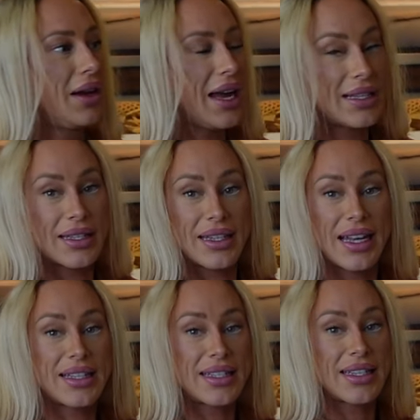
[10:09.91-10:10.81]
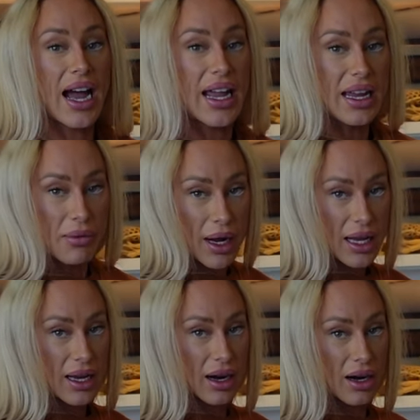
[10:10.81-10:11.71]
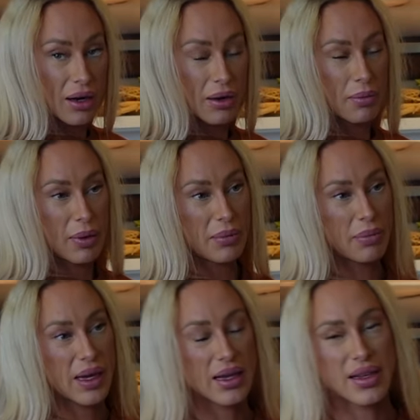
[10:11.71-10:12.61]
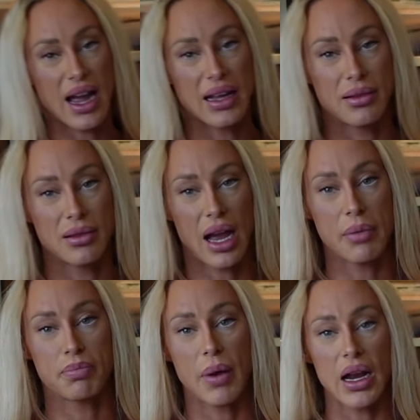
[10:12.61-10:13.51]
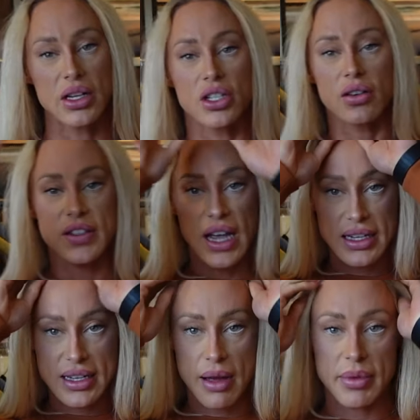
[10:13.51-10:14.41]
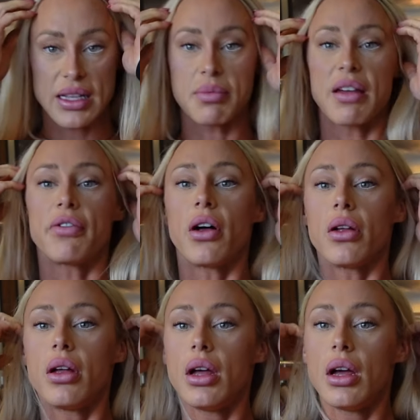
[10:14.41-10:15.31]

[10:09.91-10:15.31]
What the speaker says: it's tight right here, but because I should have sized up. That's my fault.